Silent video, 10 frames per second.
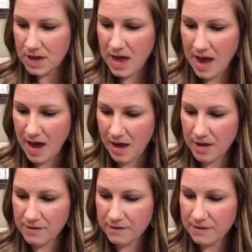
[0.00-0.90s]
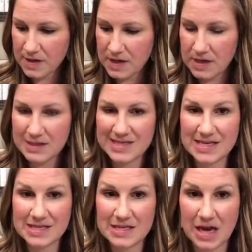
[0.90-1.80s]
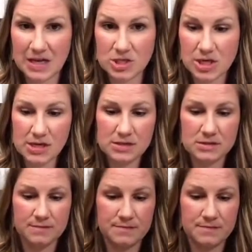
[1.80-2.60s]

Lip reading: have is Digize.